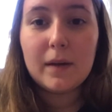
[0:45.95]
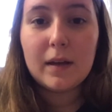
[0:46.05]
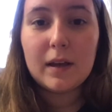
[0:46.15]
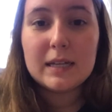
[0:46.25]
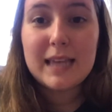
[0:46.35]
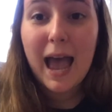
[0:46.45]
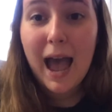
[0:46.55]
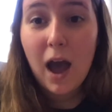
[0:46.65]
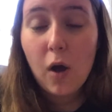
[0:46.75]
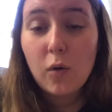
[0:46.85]
is
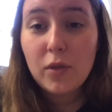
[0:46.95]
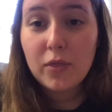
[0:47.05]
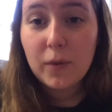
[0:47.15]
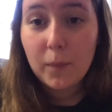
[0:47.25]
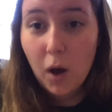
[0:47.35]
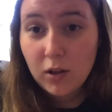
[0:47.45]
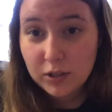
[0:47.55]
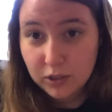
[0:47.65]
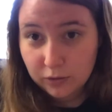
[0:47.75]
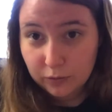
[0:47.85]
how the
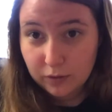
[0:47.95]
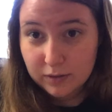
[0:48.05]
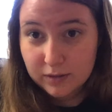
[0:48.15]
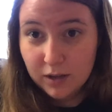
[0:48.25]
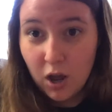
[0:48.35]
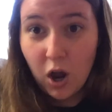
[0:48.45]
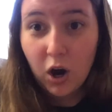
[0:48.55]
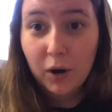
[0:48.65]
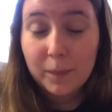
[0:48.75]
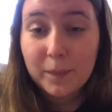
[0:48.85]
molecules
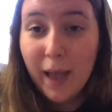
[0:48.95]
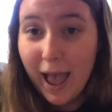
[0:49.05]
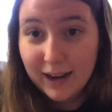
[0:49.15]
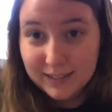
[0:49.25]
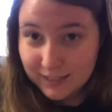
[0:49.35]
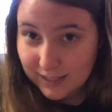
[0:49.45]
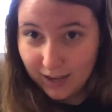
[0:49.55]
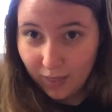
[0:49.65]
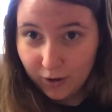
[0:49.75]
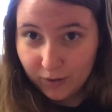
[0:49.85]
are packed
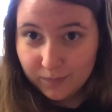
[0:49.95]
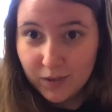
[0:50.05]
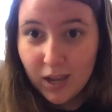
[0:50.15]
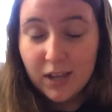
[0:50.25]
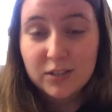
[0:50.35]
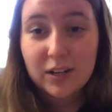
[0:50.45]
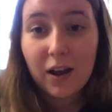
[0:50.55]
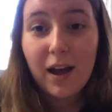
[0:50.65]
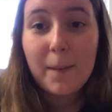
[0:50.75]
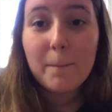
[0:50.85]
together. So
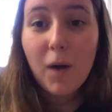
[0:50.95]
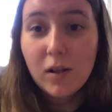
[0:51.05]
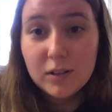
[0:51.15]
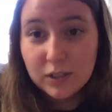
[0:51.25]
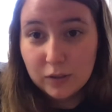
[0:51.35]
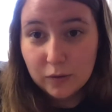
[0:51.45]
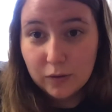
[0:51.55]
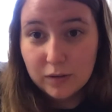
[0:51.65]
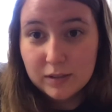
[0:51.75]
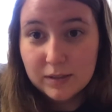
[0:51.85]
now
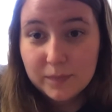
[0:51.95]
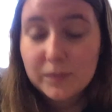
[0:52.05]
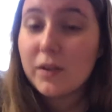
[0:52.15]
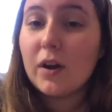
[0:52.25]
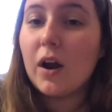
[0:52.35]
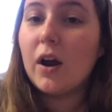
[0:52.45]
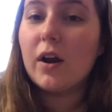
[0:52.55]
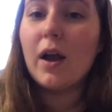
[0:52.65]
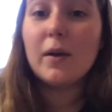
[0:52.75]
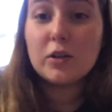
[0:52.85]
molecules
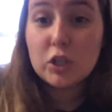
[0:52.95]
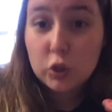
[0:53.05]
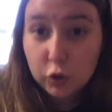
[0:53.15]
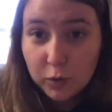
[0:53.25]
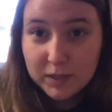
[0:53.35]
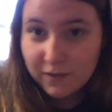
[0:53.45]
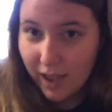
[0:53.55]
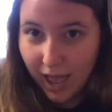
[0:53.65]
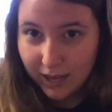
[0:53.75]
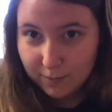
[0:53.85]
are groups of
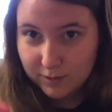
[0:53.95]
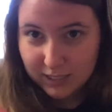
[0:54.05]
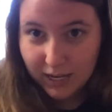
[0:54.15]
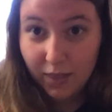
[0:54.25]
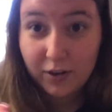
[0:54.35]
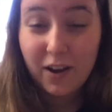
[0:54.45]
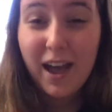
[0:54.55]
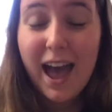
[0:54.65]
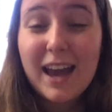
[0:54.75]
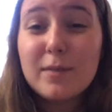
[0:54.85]
atoms together. Now,
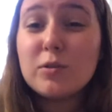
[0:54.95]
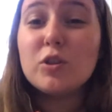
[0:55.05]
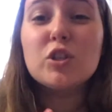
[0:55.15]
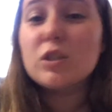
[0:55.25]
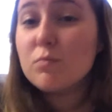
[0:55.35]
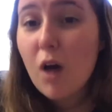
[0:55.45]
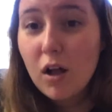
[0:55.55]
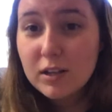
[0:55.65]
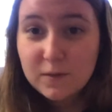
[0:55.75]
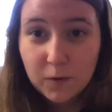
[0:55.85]
atoms are the
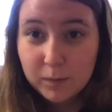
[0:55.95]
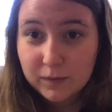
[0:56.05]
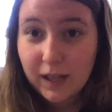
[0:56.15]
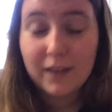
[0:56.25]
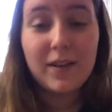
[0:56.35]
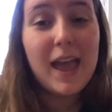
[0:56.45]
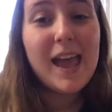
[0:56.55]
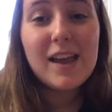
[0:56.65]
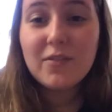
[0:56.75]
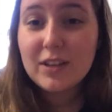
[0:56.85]
smallest form of life.
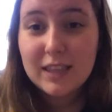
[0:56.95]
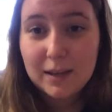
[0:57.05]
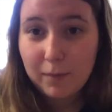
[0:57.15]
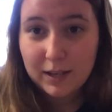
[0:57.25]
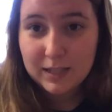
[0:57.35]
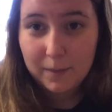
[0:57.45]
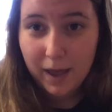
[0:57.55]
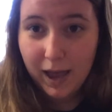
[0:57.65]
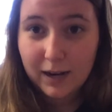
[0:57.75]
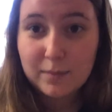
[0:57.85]
Everything makes up
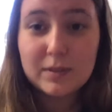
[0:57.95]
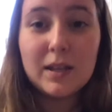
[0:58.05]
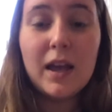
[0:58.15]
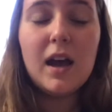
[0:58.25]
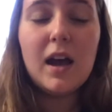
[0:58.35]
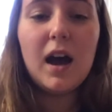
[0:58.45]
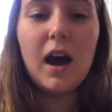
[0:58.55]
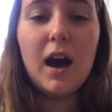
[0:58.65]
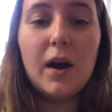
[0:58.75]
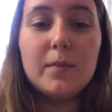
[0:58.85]
atoms.
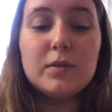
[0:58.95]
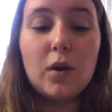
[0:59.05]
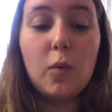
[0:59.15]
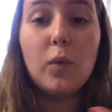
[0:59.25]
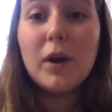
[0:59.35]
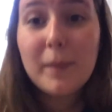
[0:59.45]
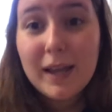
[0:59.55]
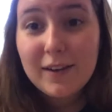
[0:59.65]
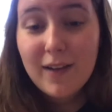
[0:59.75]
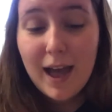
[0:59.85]
Um, so we're
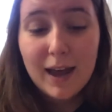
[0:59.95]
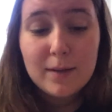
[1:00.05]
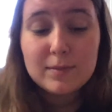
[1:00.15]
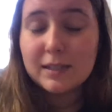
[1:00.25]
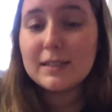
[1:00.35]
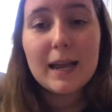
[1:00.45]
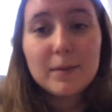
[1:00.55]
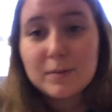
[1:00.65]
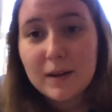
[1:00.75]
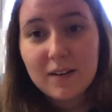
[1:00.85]
made of atoms, this
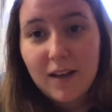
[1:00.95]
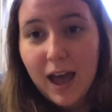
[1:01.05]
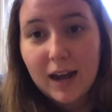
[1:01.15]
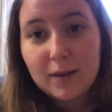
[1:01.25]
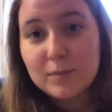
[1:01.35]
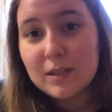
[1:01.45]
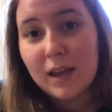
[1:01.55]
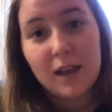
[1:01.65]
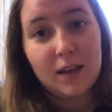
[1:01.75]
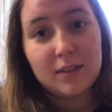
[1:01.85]
table's made of atoms,
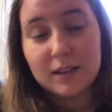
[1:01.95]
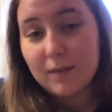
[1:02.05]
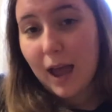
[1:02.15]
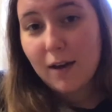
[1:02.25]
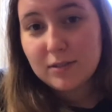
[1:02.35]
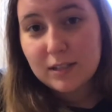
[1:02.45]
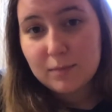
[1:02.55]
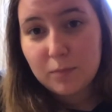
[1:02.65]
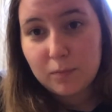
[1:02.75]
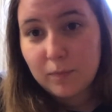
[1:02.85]
the house is
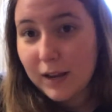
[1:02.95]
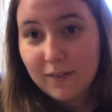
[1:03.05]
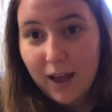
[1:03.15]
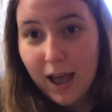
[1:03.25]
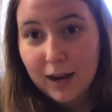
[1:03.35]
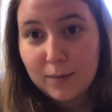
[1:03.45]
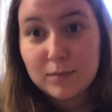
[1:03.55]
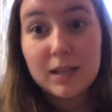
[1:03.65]
made of atoms.